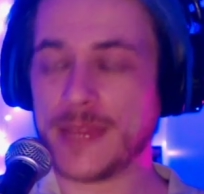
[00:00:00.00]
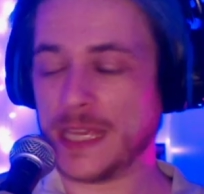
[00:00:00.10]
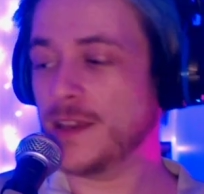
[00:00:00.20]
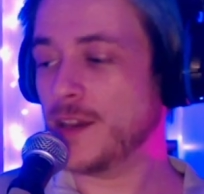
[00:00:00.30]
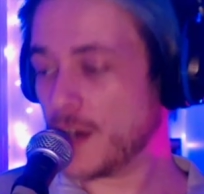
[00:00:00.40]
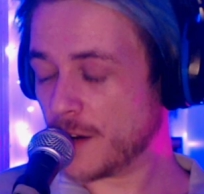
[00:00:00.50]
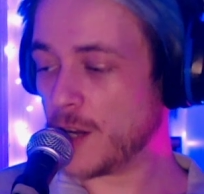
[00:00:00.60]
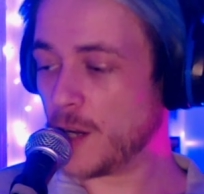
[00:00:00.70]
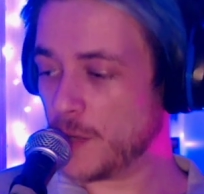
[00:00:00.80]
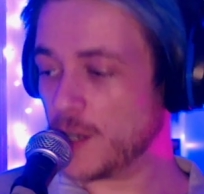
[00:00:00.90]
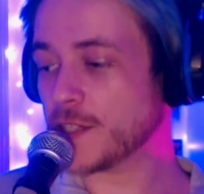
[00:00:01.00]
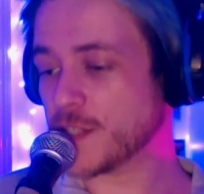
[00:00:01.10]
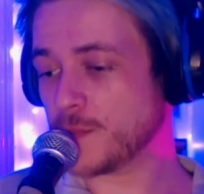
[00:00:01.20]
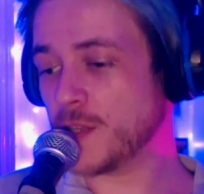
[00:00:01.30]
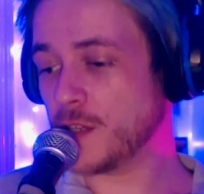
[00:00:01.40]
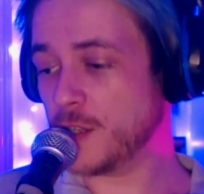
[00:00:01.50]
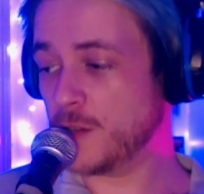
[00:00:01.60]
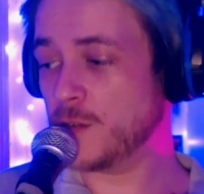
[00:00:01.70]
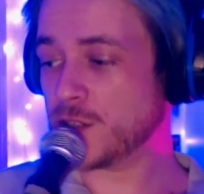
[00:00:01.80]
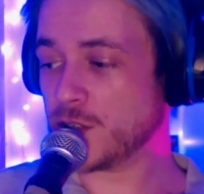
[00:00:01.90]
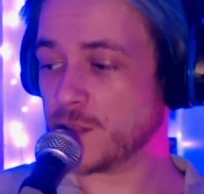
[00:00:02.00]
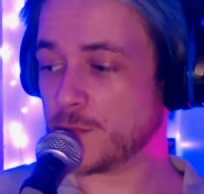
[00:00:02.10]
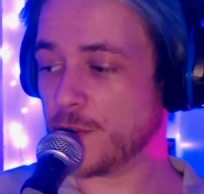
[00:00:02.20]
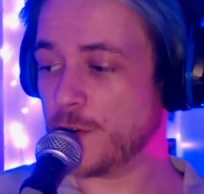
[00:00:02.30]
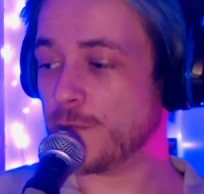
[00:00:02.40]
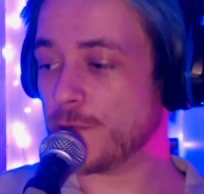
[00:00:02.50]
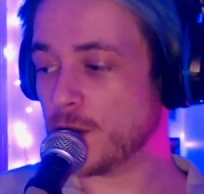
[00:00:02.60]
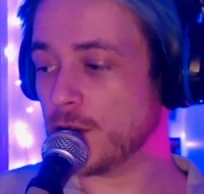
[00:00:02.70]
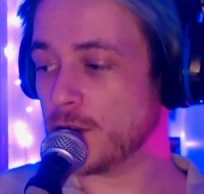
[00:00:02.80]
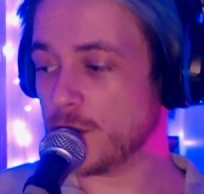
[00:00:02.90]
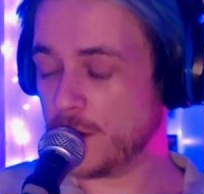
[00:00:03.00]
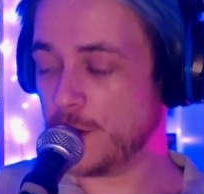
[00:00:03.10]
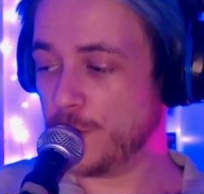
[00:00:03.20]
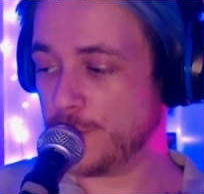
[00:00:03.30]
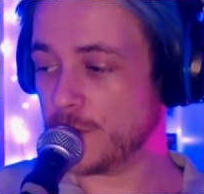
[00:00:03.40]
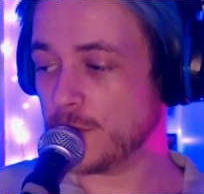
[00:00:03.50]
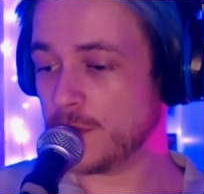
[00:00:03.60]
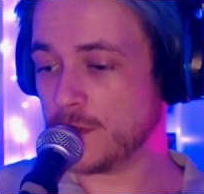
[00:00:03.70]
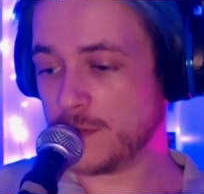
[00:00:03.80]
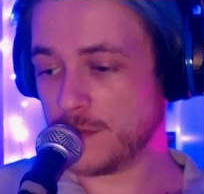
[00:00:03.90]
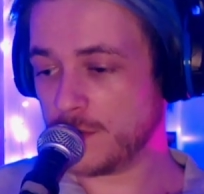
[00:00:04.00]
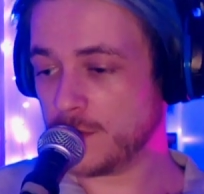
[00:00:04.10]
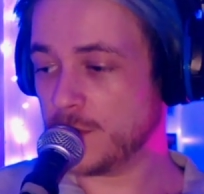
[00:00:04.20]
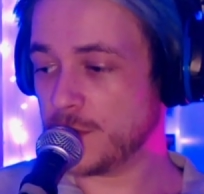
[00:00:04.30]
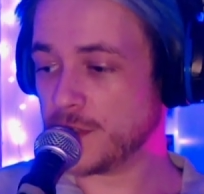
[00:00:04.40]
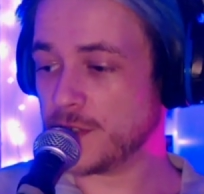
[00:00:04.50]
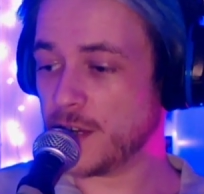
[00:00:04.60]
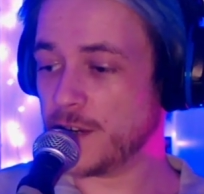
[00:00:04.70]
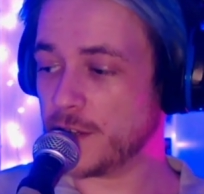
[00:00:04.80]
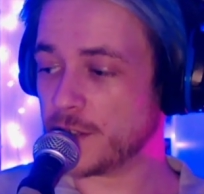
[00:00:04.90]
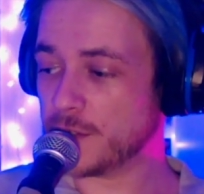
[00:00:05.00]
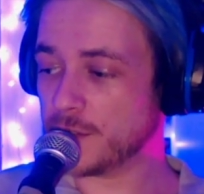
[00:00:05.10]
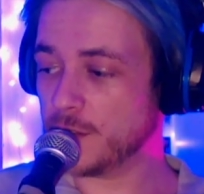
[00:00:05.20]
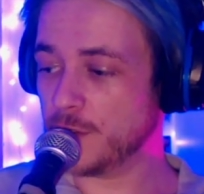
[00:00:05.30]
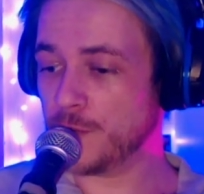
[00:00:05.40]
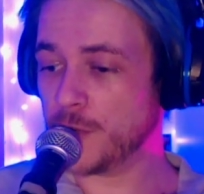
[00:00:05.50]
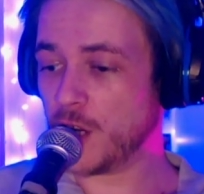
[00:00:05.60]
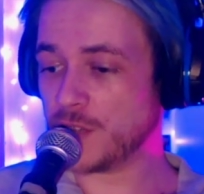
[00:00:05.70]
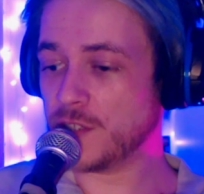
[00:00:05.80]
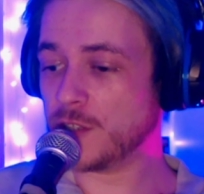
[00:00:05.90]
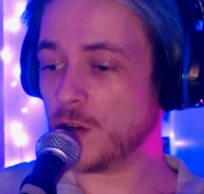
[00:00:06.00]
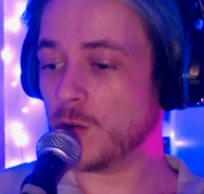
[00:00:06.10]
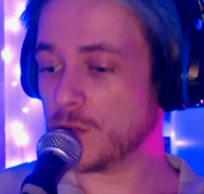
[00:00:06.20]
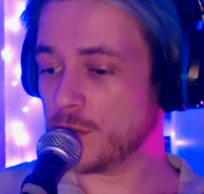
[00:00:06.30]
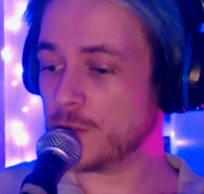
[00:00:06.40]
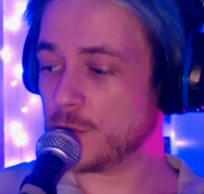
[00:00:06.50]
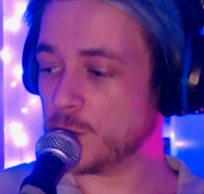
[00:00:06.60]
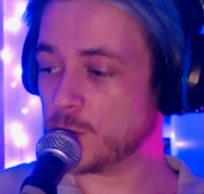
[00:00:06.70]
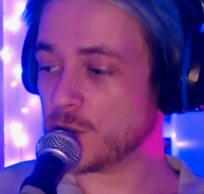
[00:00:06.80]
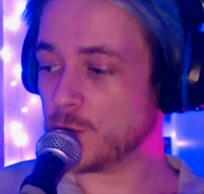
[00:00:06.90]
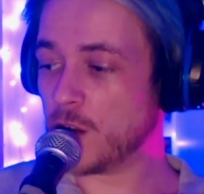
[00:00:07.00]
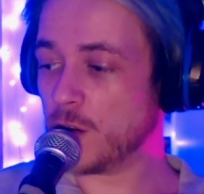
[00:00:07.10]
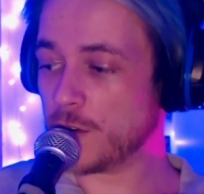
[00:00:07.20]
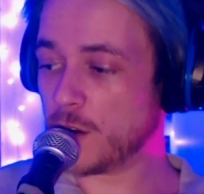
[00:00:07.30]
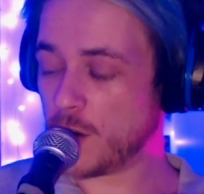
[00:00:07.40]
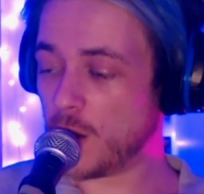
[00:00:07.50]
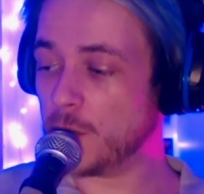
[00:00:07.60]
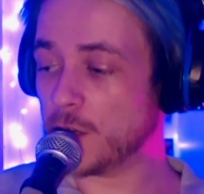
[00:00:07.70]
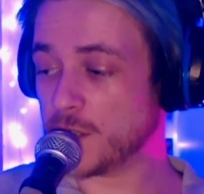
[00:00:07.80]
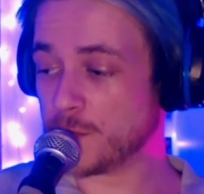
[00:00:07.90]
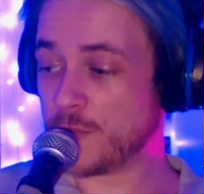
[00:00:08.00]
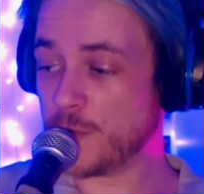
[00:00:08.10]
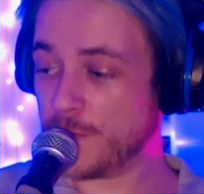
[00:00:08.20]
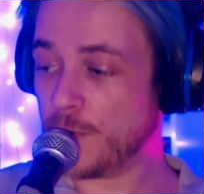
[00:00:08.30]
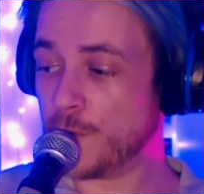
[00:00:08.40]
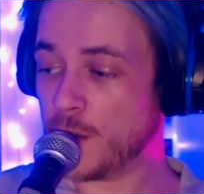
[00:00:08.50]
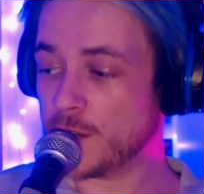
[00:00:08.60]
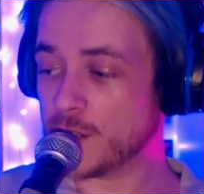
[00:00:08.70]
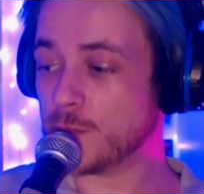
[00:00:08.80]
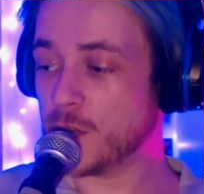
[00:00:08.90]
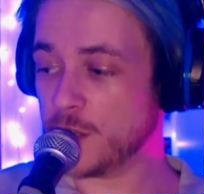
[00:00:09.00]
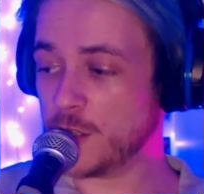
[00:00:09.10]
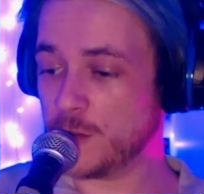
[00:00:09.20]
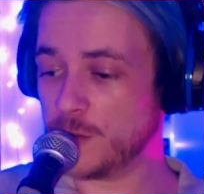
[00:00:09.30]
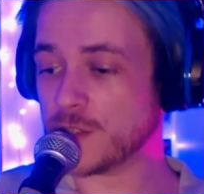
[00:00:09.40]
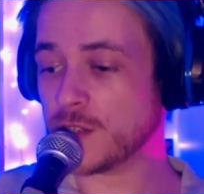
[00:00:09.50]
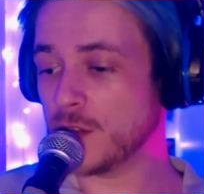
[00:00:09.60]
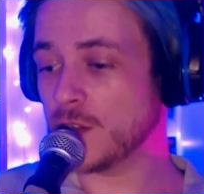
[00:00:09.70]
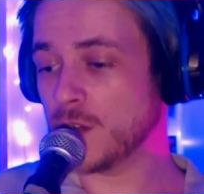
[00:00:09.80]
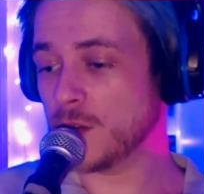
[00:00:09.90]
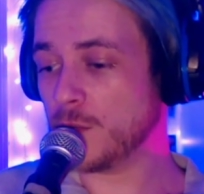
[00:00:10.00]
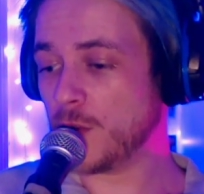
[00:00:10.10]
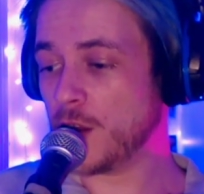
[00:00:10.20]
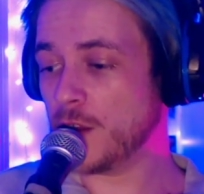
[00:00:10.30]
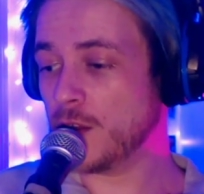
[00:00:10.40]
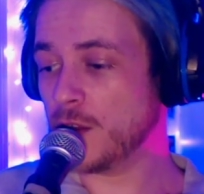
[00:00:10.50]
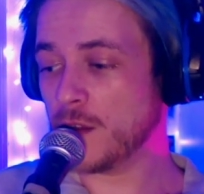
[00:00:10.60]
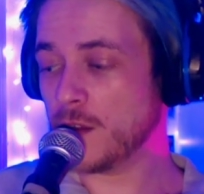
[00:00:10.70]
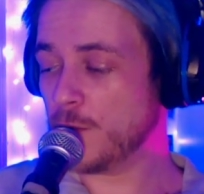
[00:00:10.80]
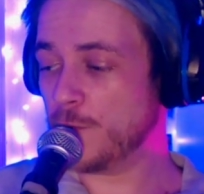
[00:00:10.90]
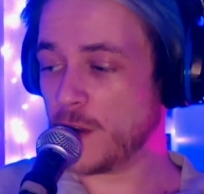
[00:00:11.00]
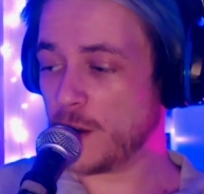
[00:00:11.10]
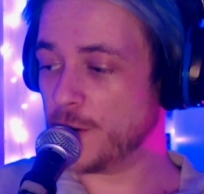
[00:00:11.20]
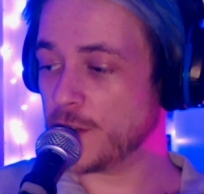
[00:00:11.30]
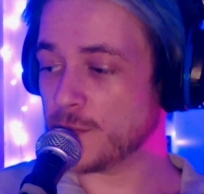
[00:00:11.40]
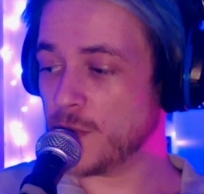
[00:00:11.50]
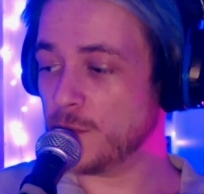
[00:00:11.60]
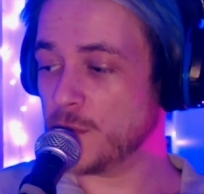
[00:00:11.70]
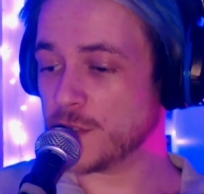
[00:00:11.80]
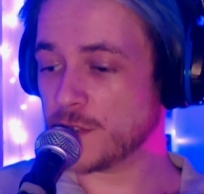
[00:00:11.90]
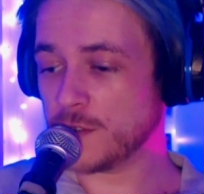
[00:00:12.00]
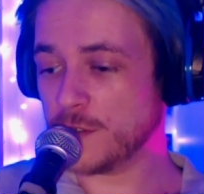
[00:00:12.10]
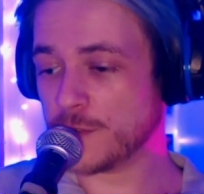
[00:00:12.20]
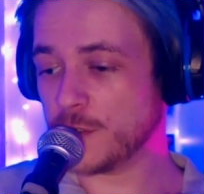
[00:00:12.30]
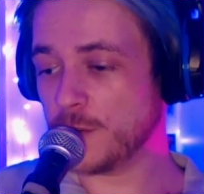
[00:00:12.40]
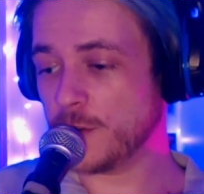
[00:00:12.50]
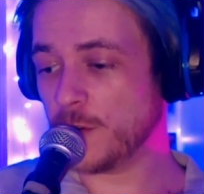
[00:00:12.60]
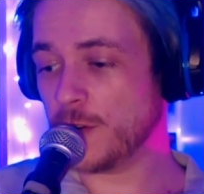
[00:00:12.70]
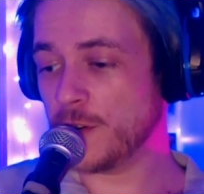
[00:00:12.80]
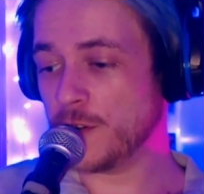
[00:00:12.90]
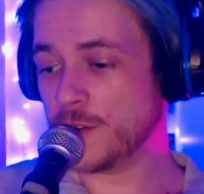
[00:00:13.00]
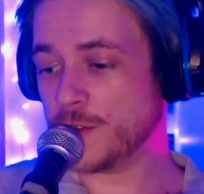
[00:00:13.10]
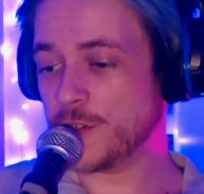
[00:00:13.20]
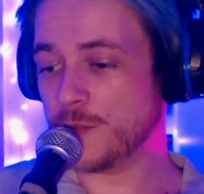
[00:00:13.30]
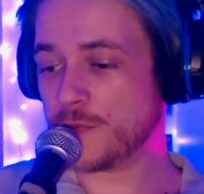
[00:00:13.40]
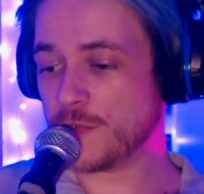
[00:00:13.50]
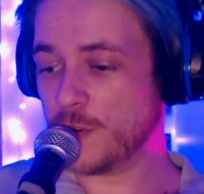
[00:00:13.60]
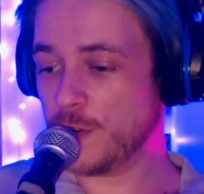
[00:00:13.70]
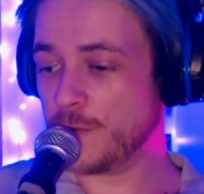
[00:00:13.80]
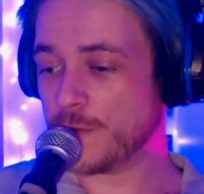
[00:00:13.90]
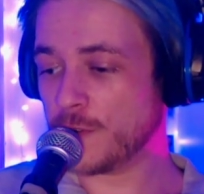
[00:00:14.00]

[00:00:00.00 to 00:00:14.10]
Her artwork has been used as proof of the satanic Illuminati cult that rules the world. Her artwork is proof of it and has been used by various members of QAnon to prove